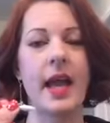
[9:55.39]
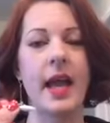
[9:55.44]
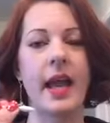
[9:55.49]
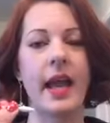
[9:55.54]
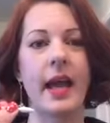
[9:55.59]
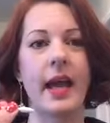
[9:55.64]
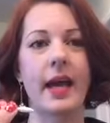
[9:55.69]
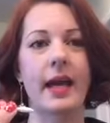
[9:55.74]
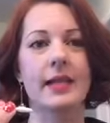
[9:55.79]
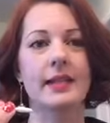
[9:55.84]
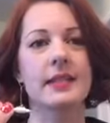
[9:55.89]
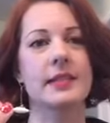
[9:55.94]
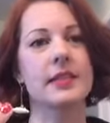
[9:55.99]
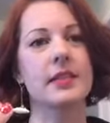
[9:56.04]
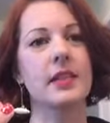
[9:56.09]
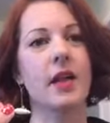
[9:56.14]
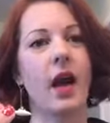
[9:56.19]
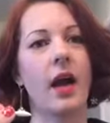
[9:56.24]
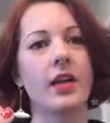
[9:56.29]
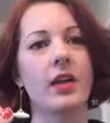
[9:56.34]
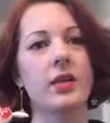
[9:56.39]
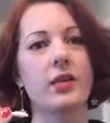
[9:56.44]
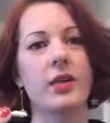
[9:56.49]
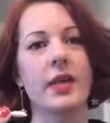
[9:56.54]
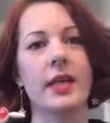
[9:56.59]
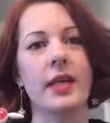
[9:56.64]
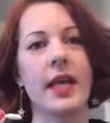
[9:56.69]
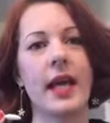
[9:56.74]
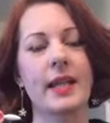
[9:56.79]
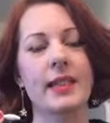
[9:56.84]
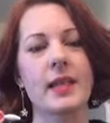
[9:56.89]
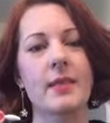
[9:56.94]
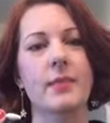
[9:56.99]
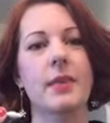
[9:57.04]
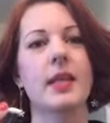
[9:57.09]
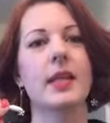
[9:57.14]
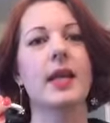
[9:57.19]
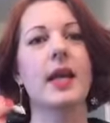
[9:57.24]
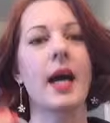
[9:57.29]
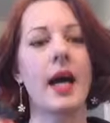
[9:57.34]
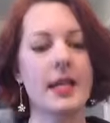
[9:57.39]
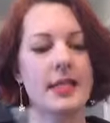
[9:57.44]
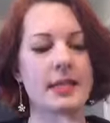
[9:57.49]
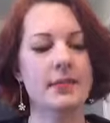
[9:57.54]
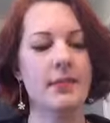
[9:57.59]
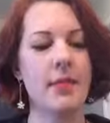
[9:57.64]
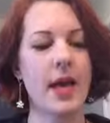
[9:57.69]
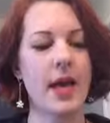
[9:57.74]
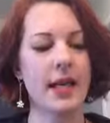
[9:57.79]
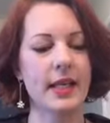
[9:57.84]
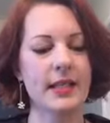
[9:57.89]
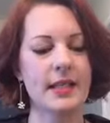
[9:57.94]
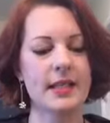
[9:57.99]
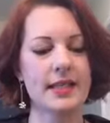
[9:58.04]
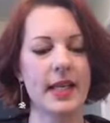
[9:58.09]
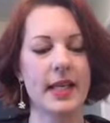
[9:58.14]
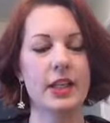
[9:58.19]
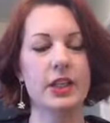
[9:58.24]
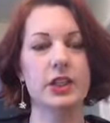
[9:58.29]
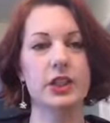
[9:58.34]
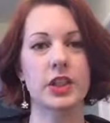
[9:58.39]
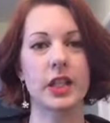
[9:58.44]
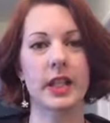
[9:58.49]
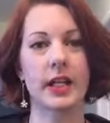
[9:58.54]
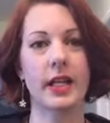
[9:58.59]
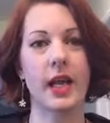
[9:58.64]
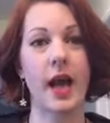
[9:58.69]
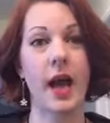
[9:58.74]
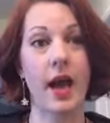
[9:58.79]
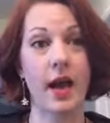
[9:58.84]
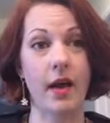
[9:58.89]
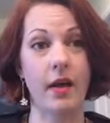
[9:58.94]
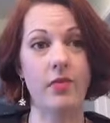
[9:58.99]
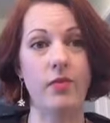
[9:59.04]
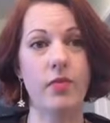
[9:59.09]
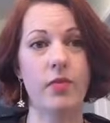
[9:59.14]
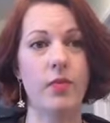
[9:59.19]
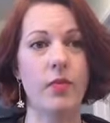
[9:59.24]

and you can get them in the cosmetic section of